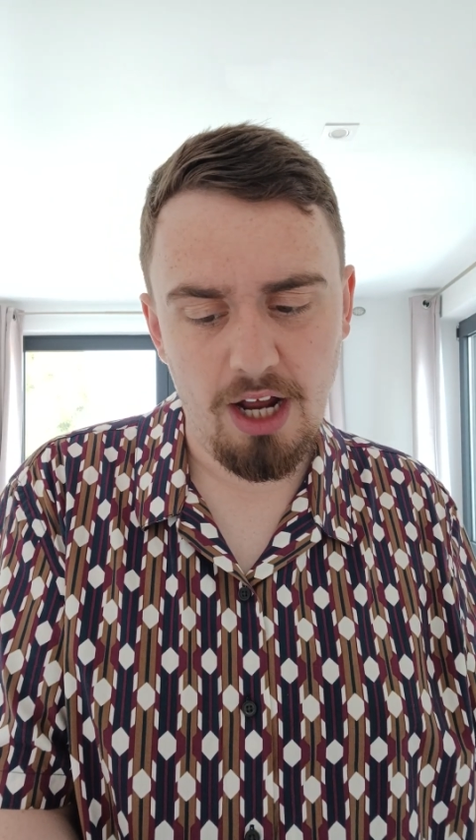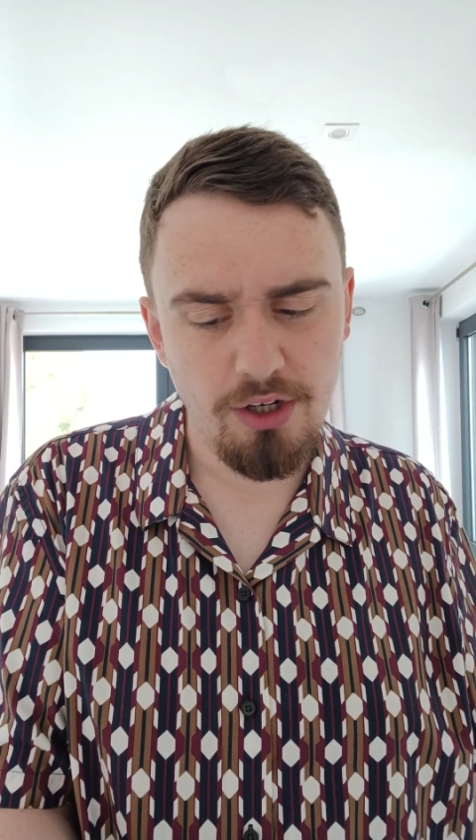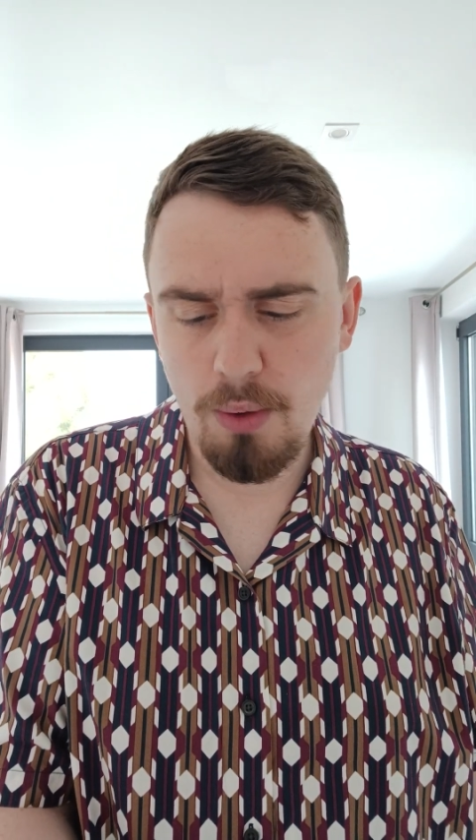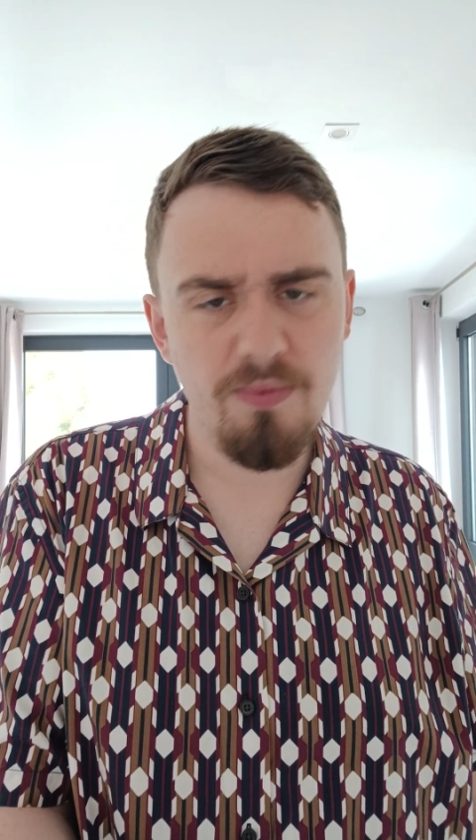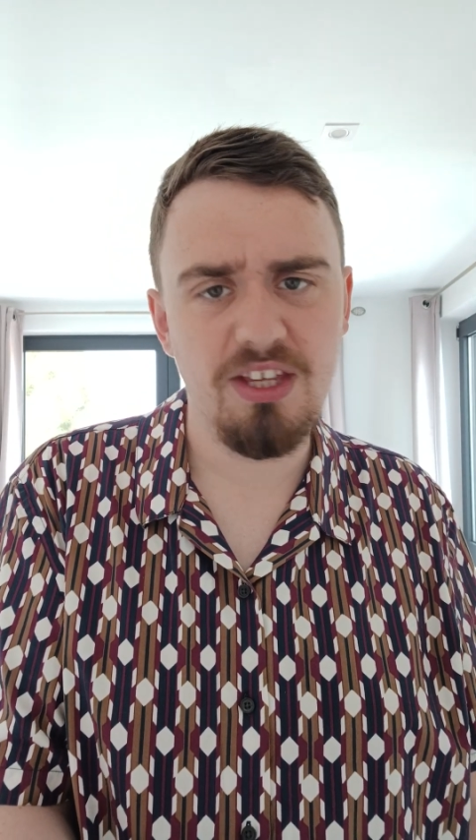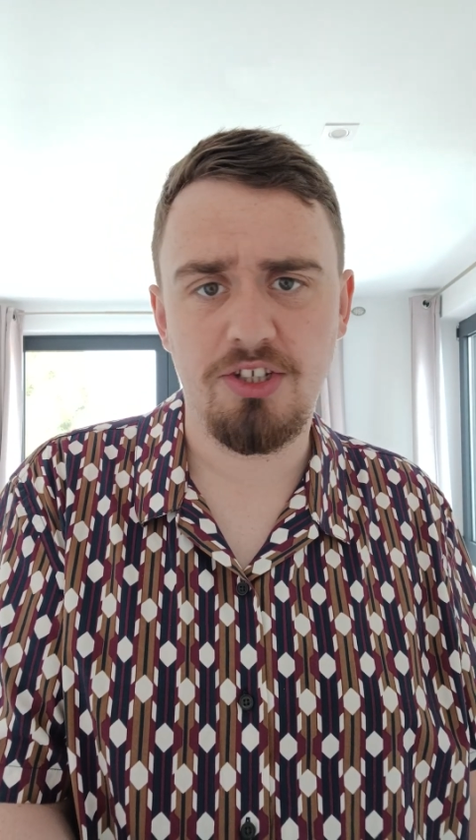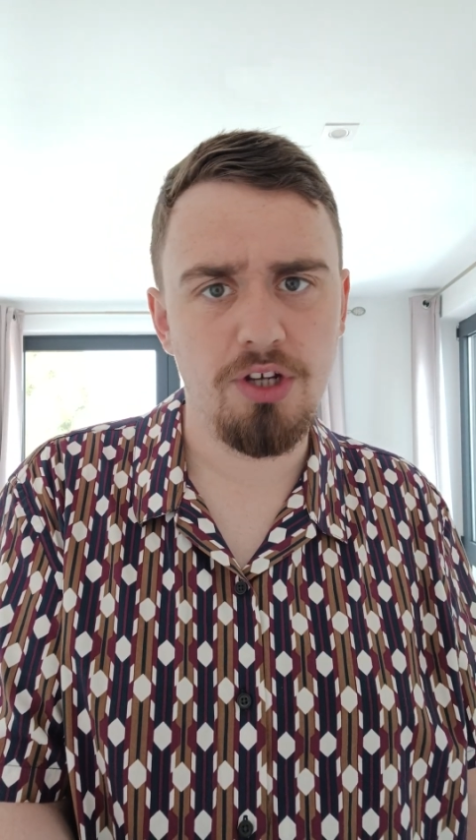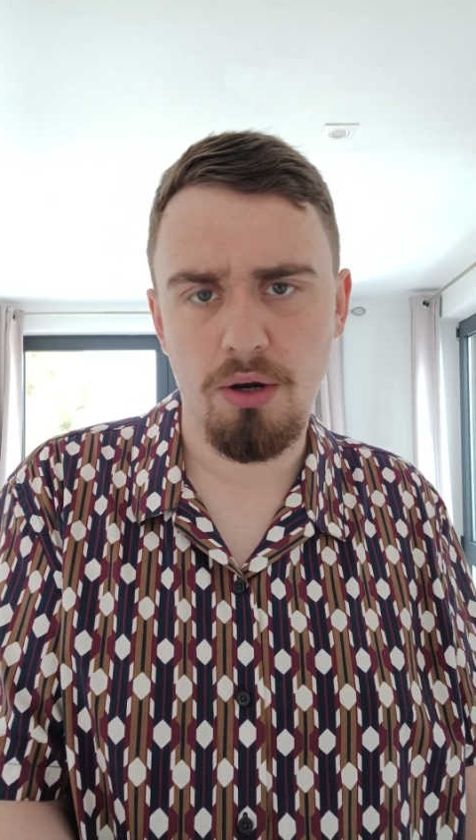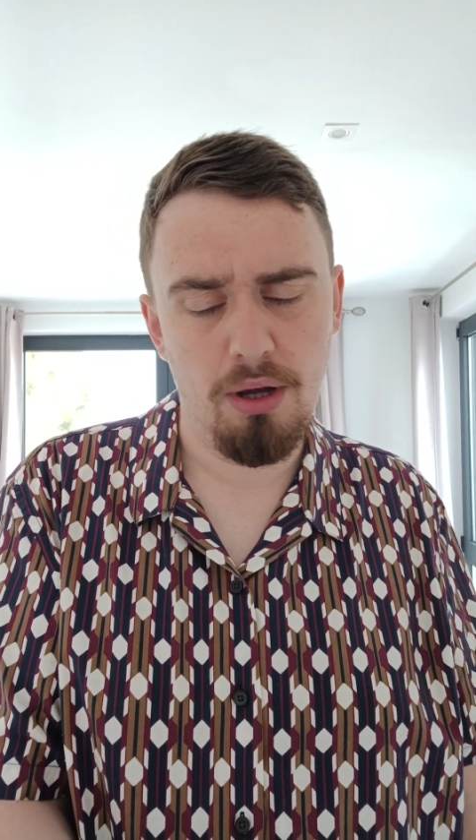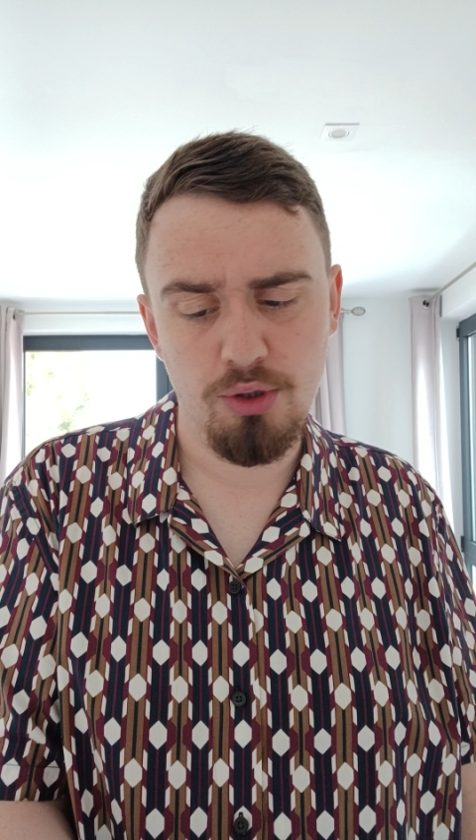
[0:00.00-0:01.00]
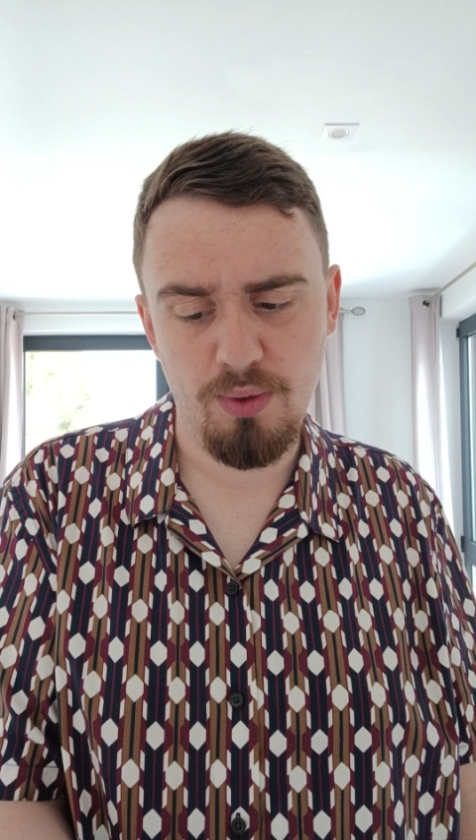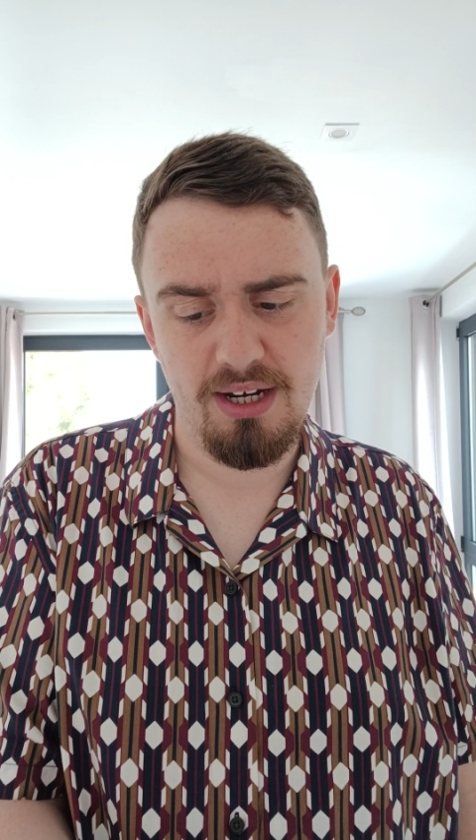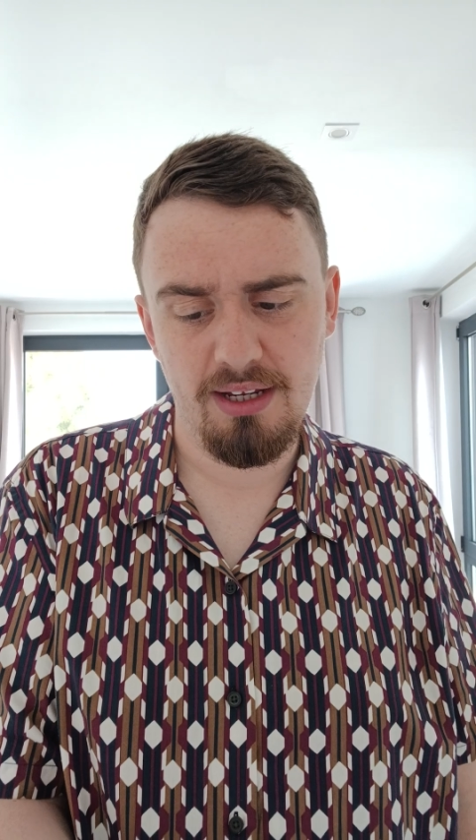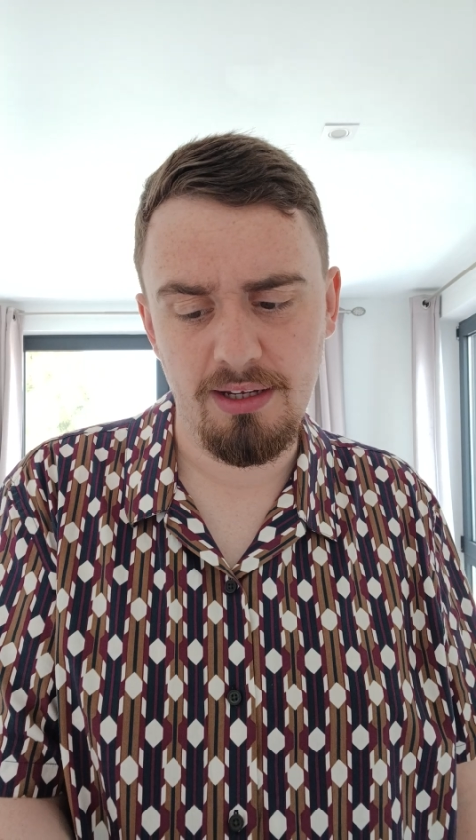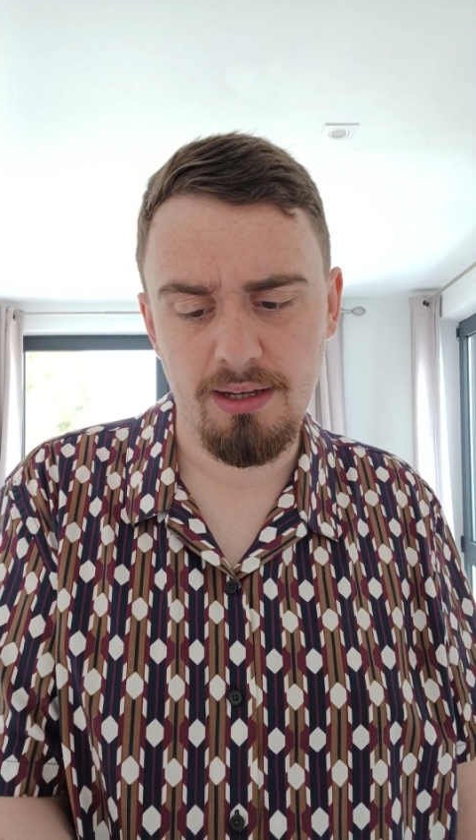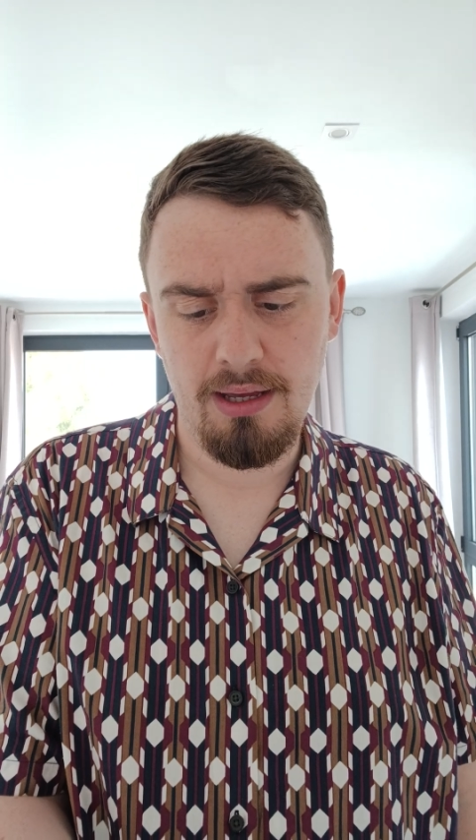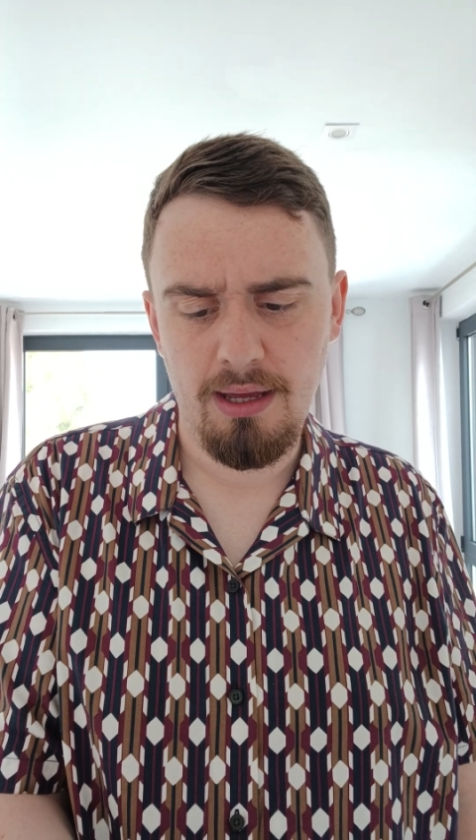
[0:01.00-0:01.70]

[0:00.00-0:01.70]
I don't think Solo's winning.